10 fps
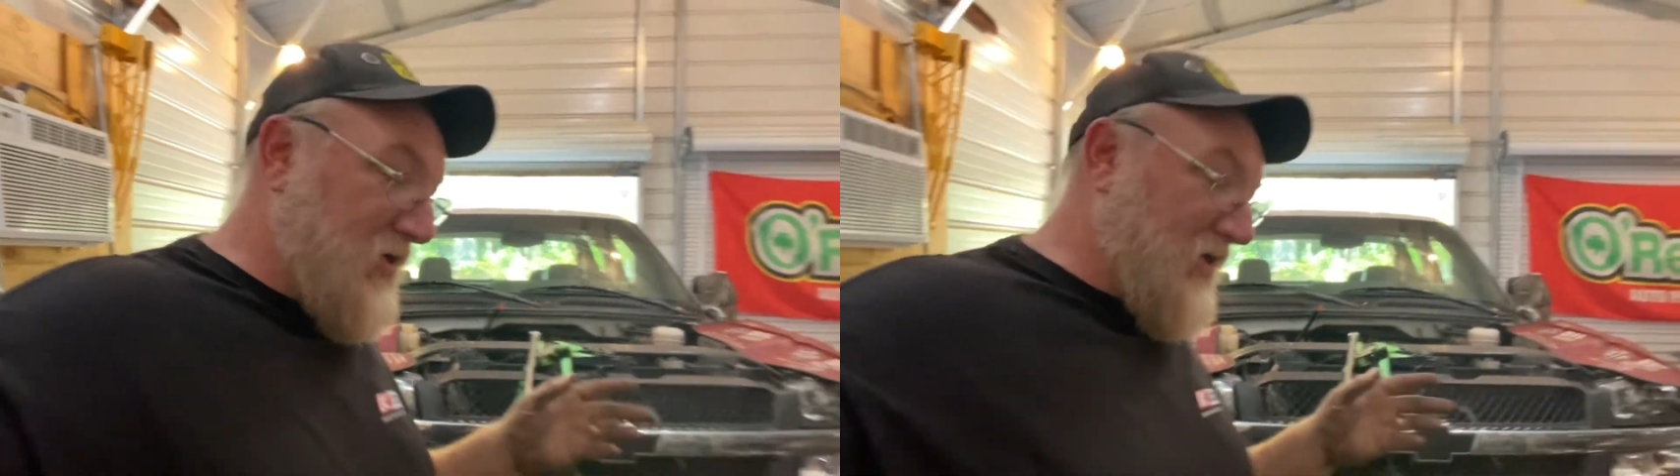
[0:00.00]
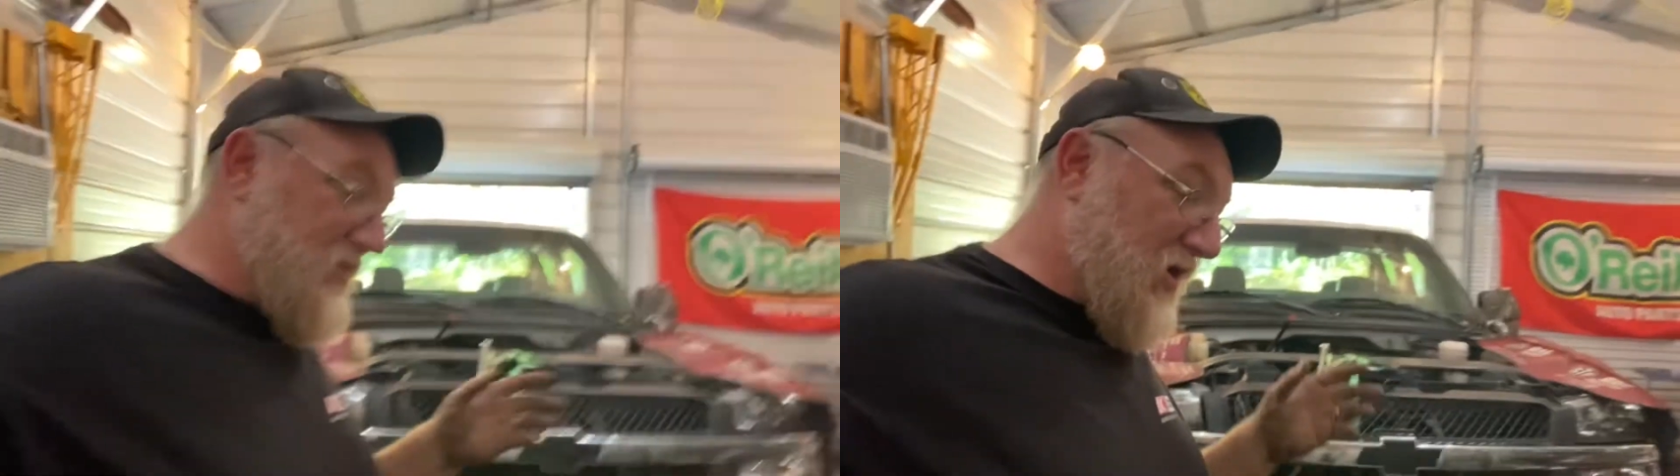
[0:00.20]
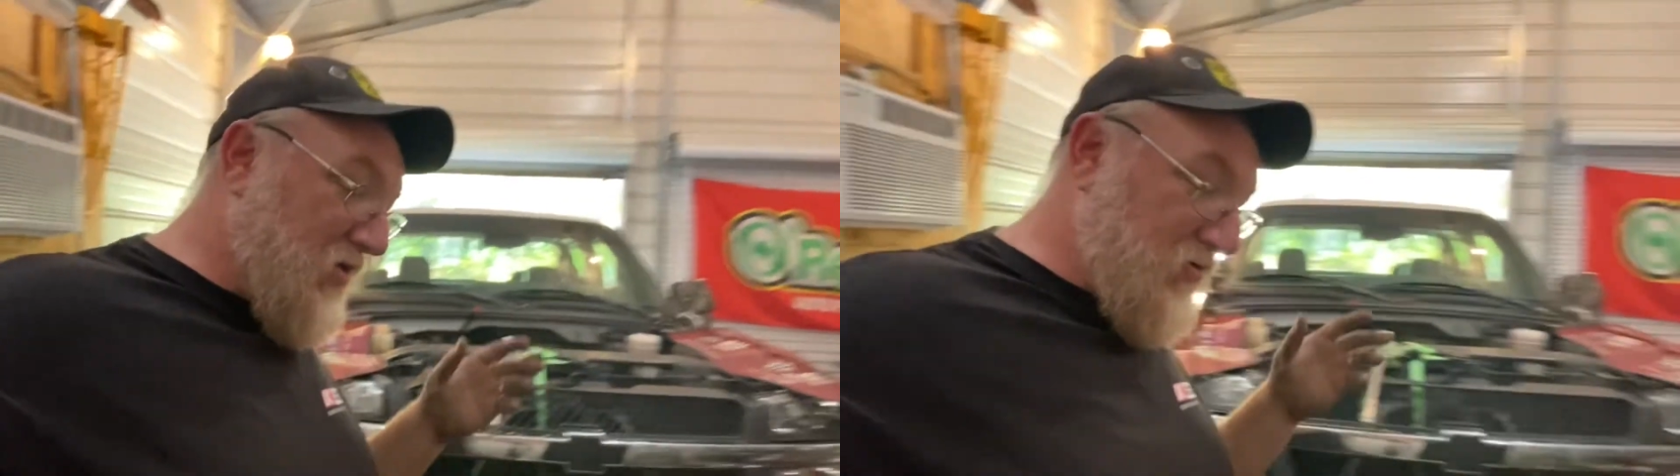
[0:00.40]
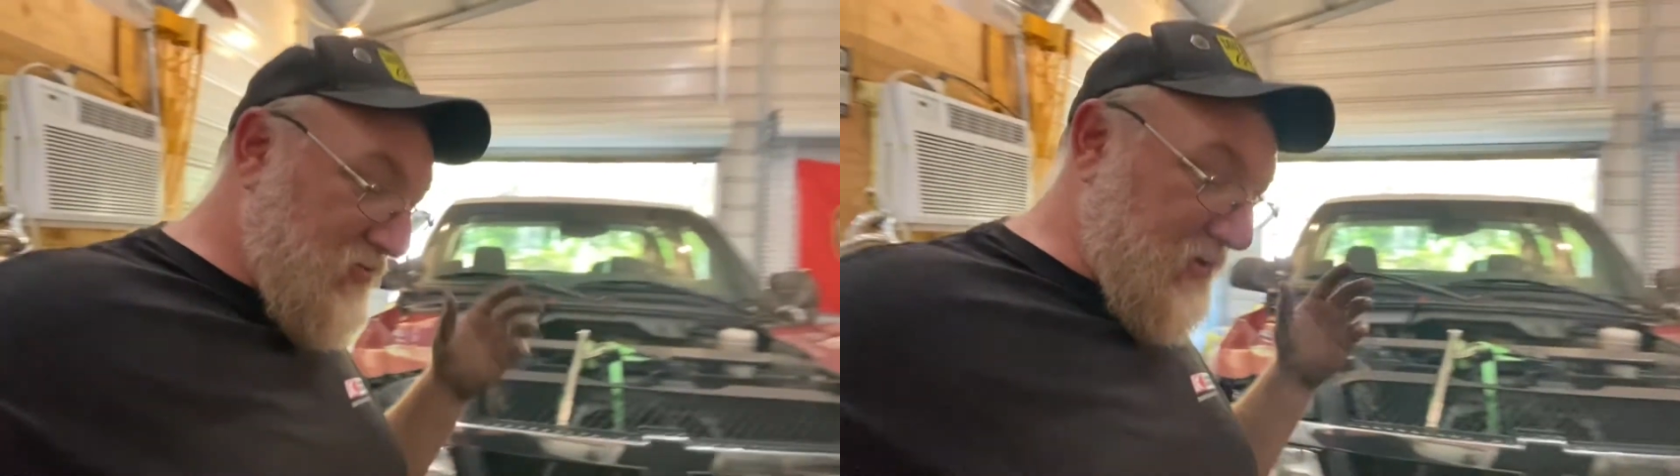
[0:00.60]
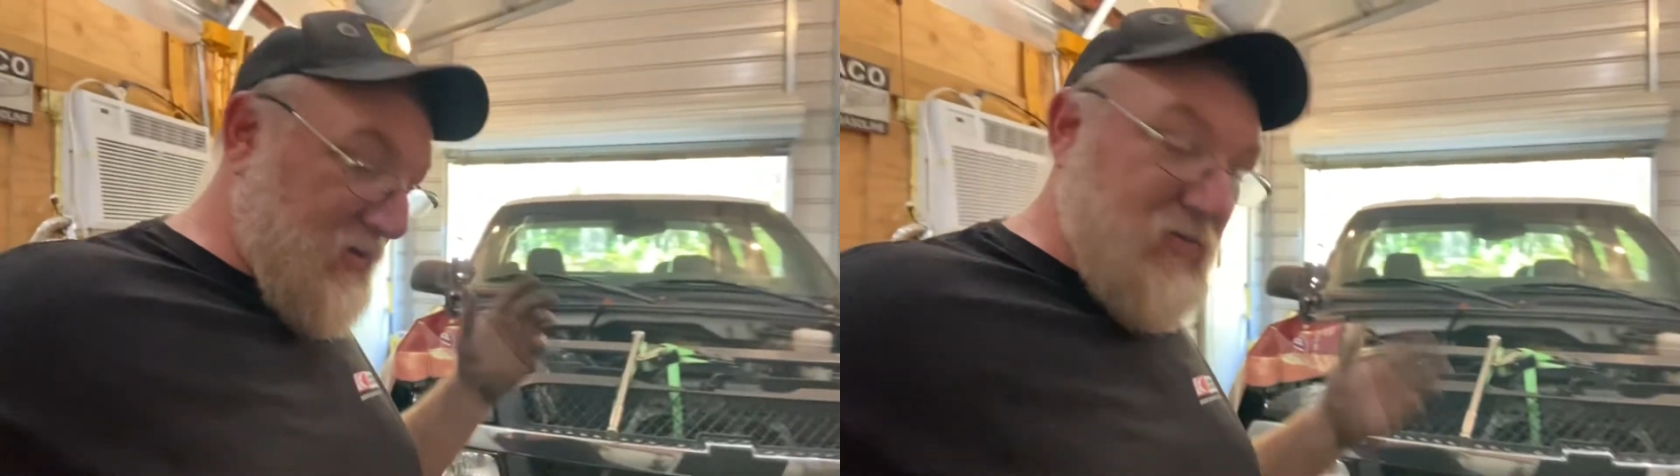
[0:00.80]
its
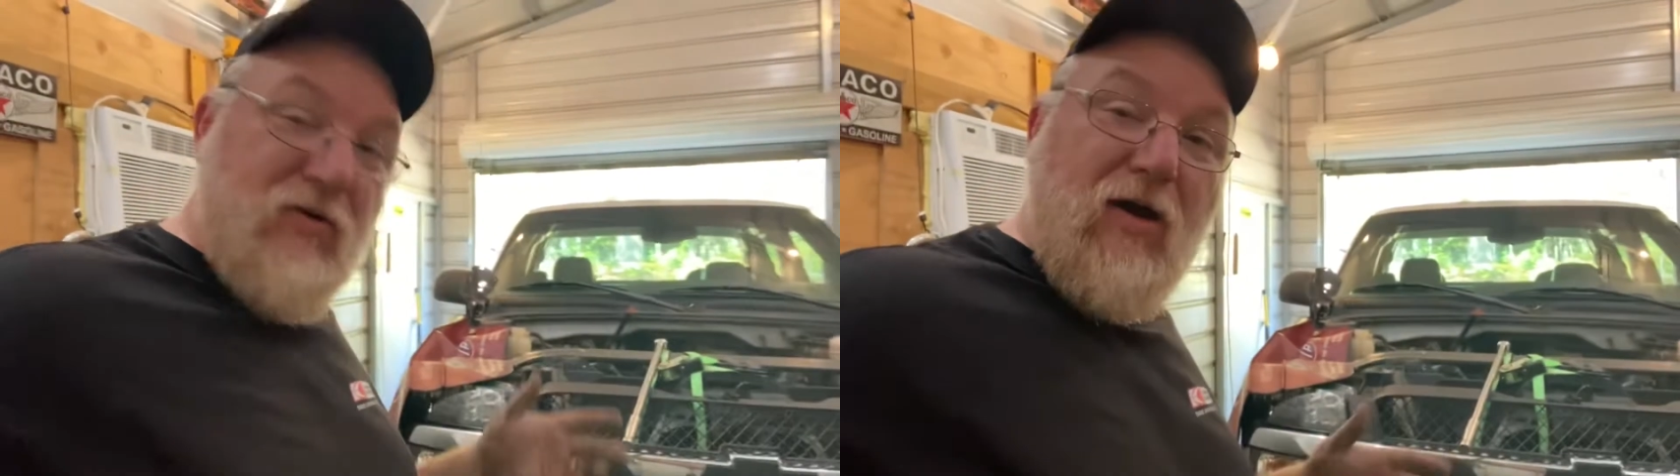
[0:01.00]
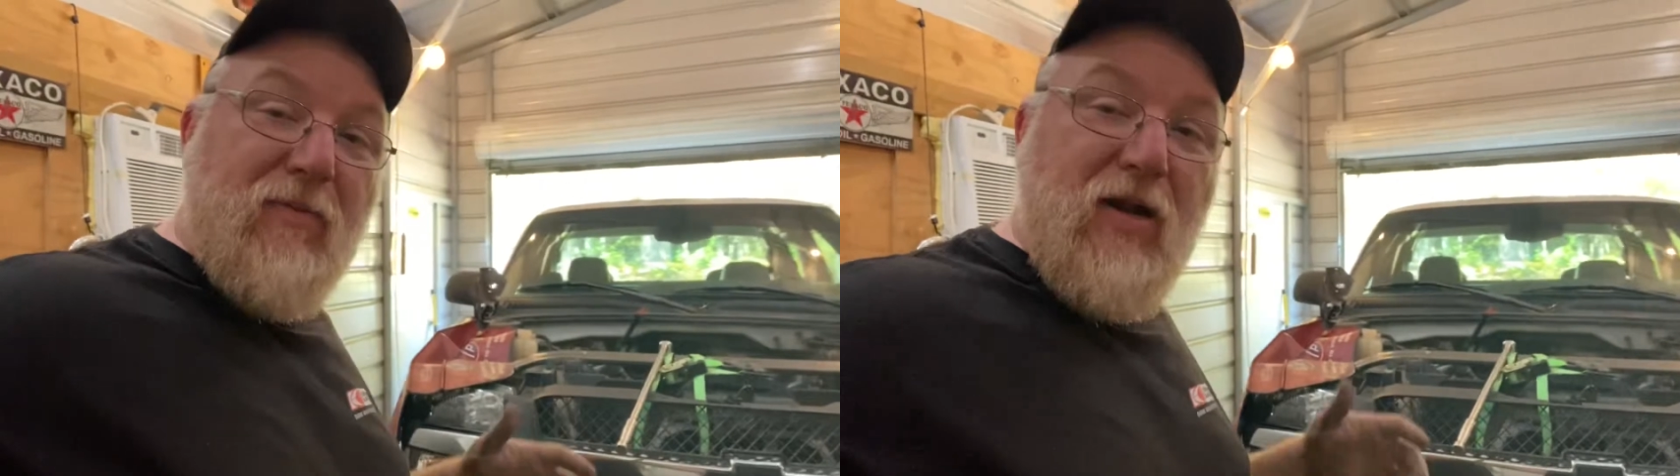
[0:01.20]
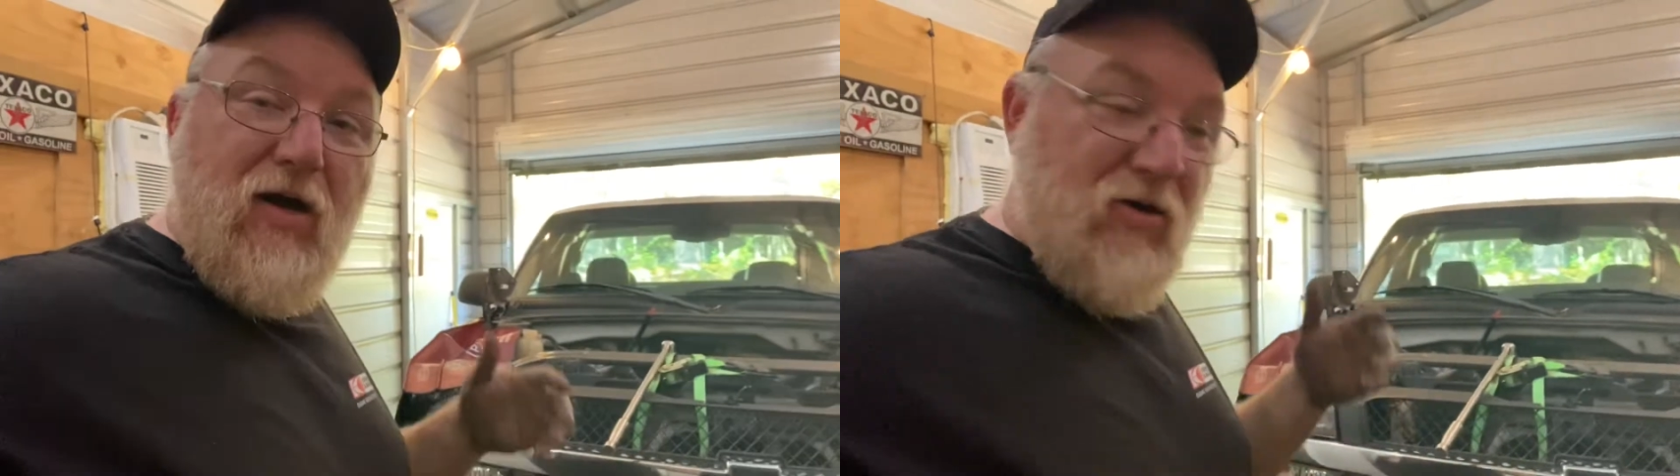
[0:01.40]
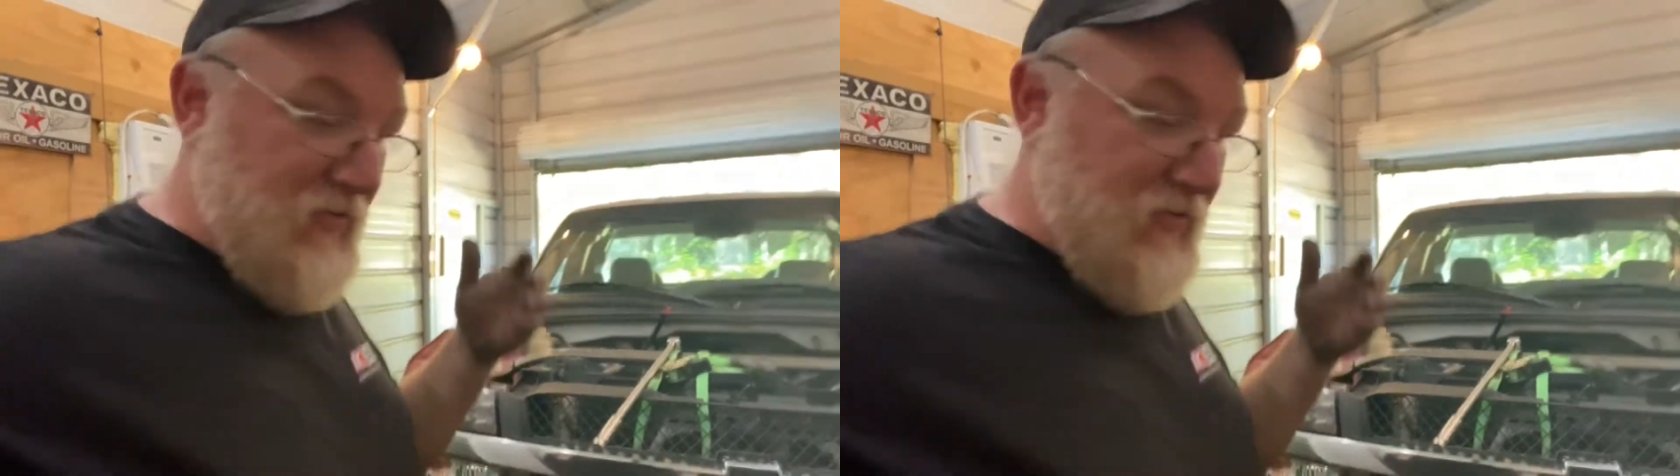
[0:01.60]
home and drop it off,